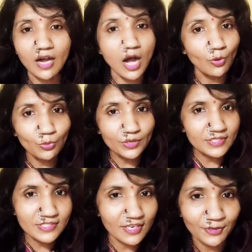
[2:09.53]
how
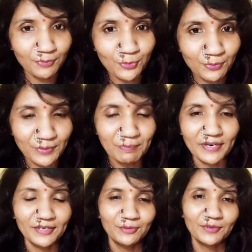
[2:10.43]
is kadbu
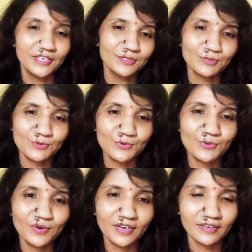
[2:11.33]
prepared? Okay, so
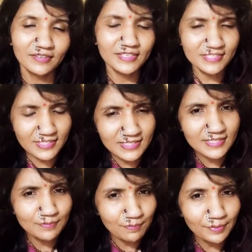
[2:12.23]
it's a
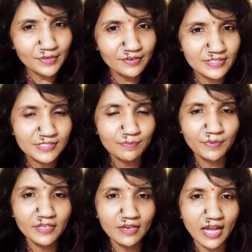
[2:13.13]
simple
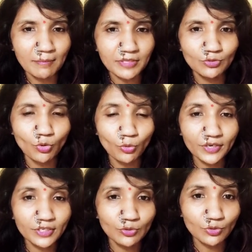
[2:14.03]
recipe. Though
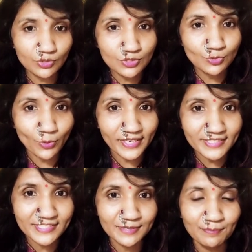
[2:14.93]
it looks
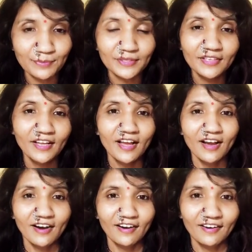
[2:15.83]
quite simple,
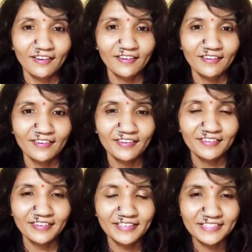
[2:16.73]

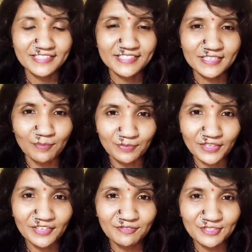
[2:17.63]
it is
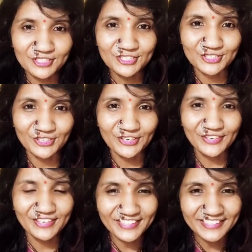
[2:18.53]
something which
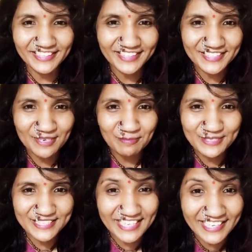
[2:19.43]
really takes some
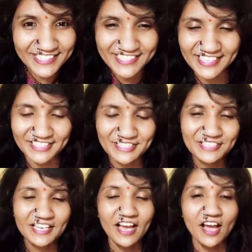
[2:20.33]
skill
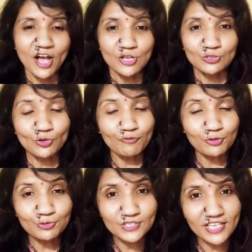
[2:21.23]
sets. So if
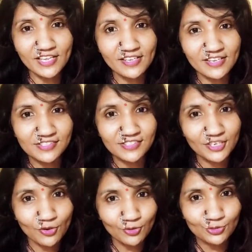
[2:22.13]
you see,
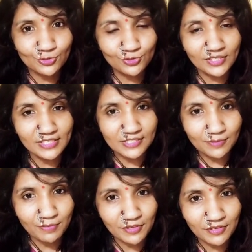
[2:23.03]
yesterday also the
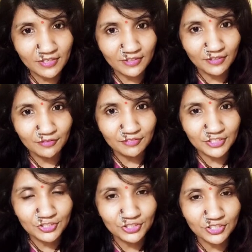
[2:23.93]
recipe
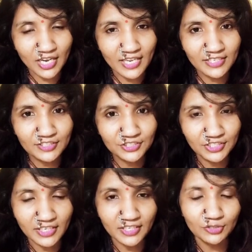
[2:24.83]
which I
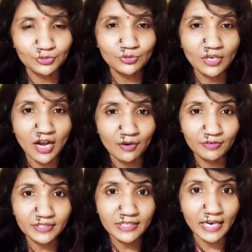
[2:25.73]
shared,
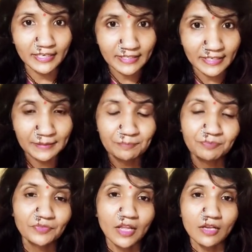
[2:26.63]
ghavan ghatli.
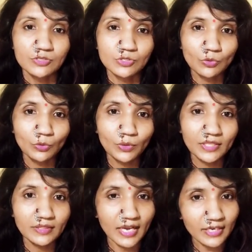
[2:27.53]
So
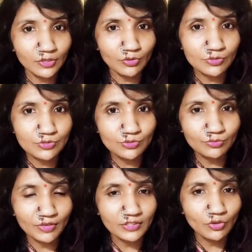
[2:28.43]
in that also
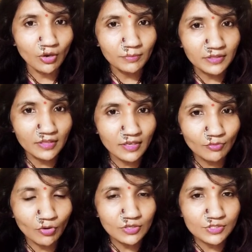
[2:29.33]
one common
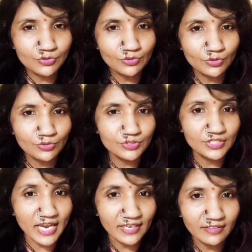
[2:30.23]
thing was,
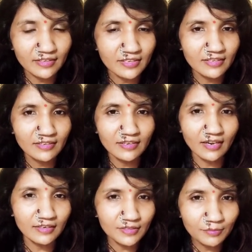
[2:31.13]
jaggery,
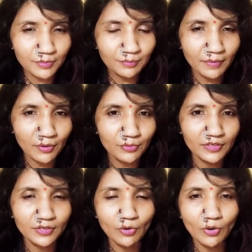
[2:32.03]
cardamom
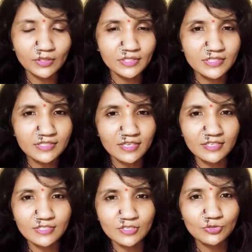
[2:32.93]
powder, all these
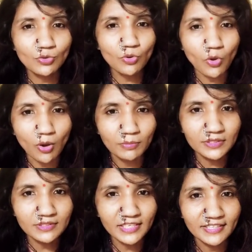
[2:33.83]
things are so
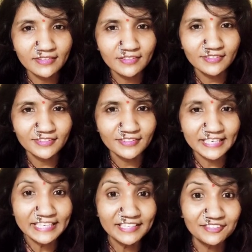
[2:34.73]
common in the
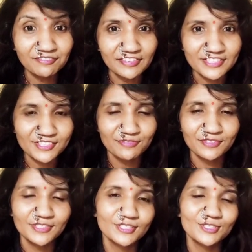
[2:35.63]
Indian
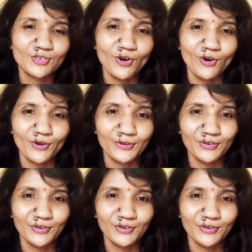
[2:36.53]
festivals, or